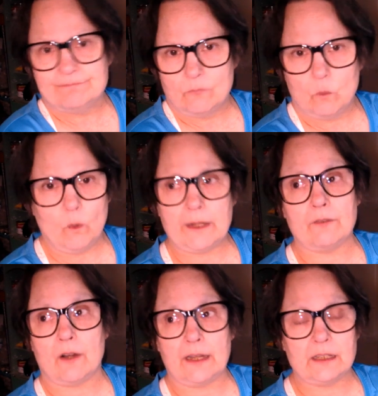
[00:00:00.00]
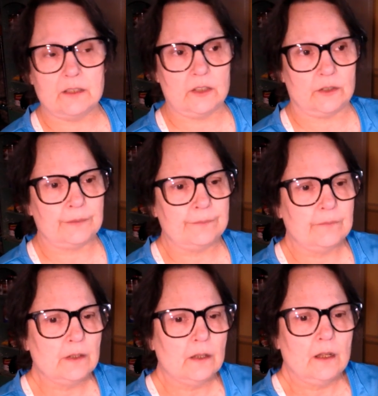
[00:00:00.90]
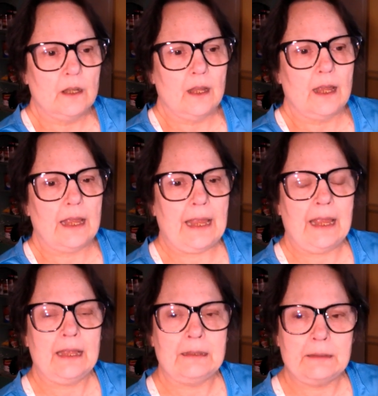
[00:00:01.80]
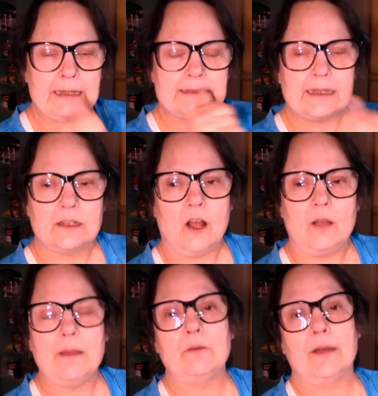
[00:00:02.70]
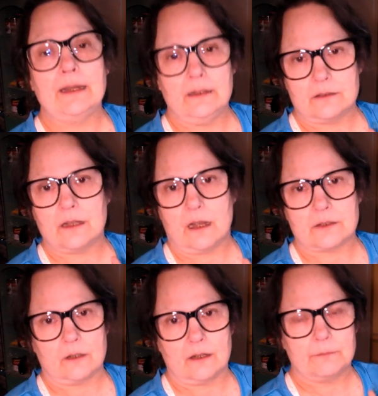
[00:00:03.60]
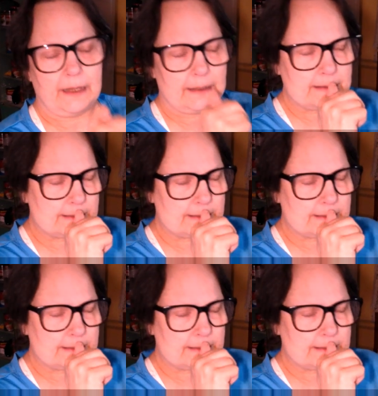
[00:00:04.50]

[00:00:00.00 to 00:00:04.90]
whatever I could do. And they said, call my regular doctor on base,